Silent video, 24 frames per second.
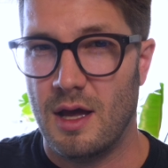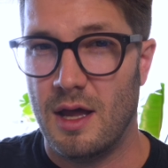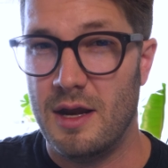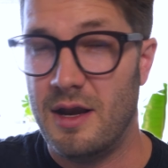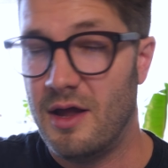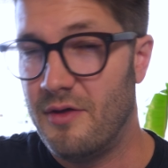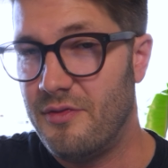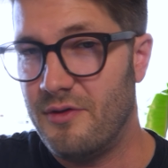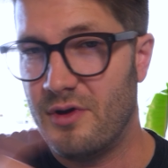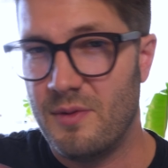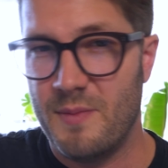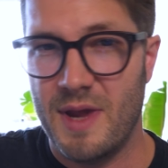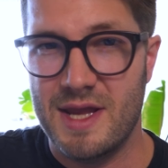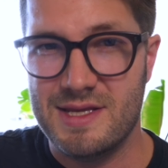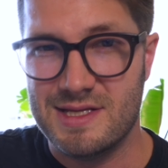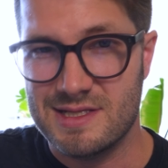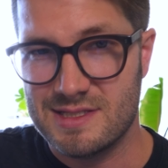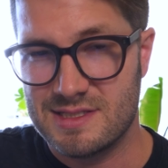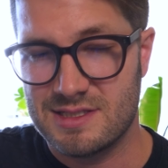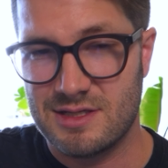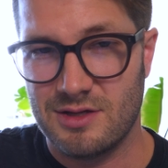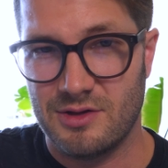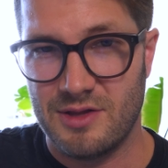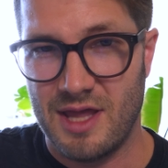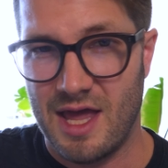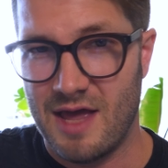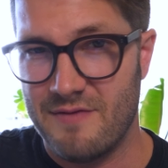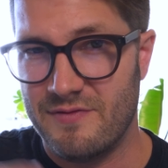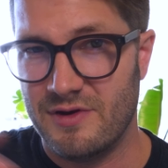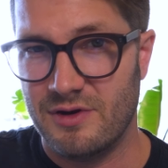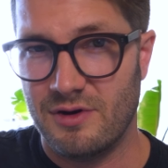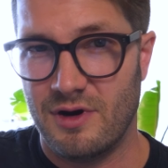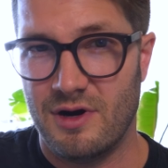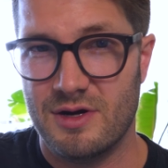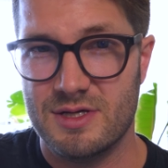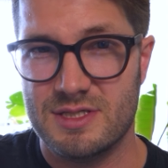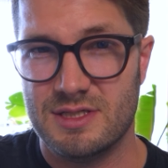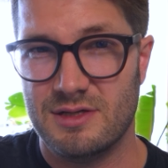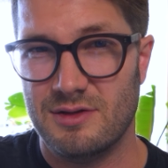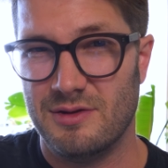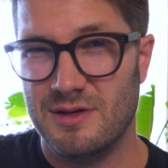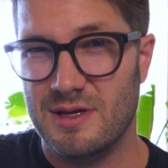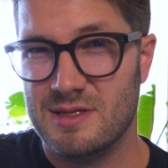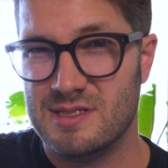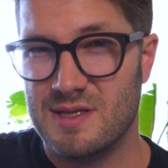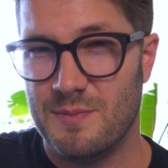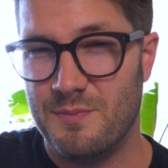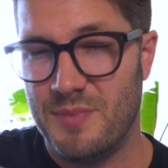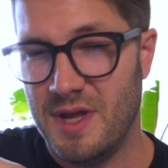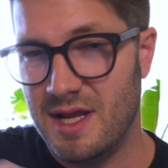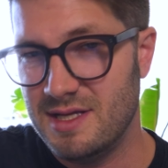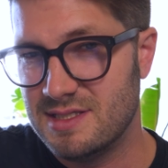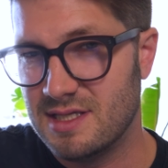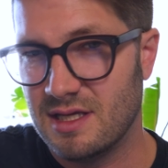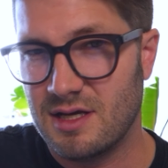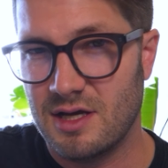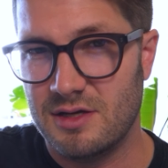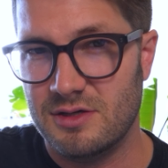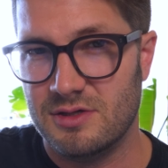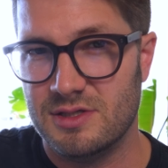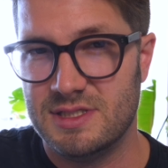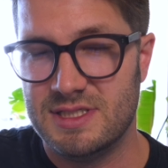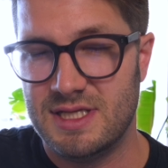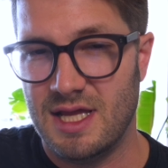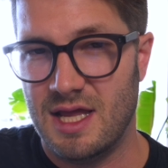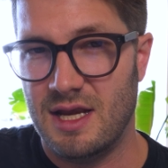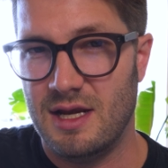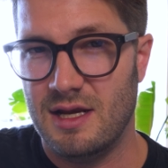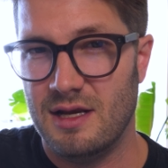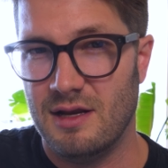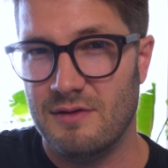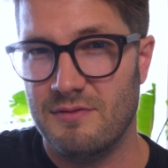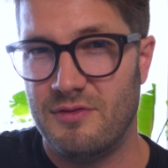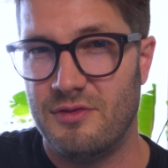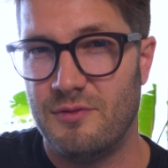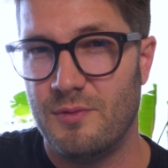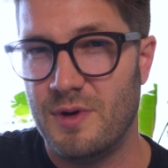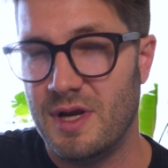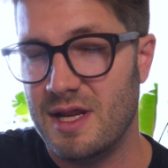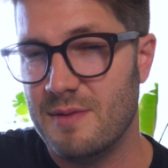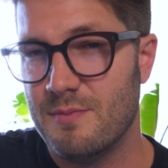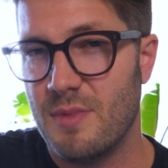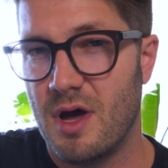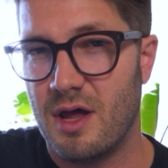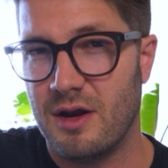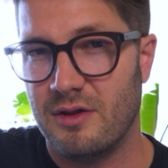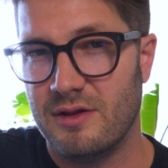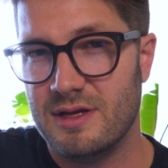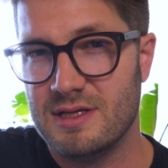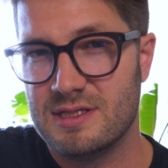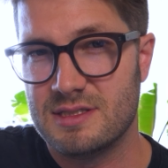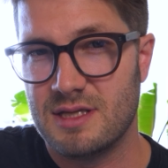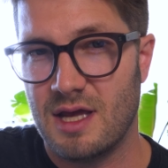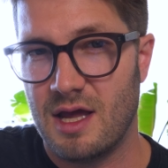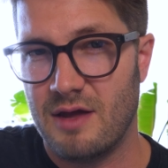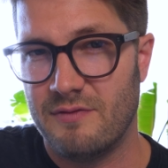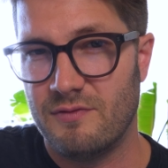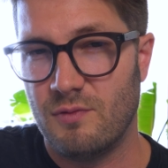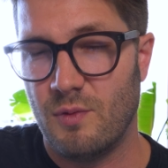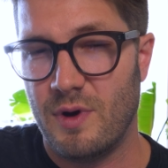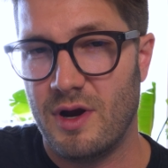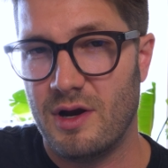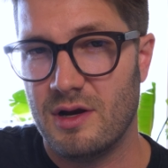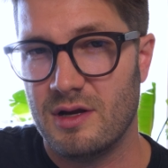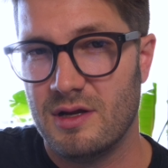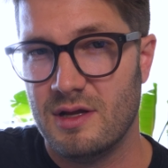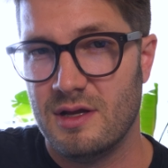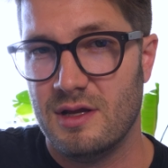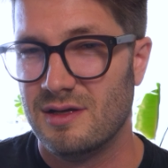Another amazing skill to have in your arsenal is a basic understanding of 3D modeling software.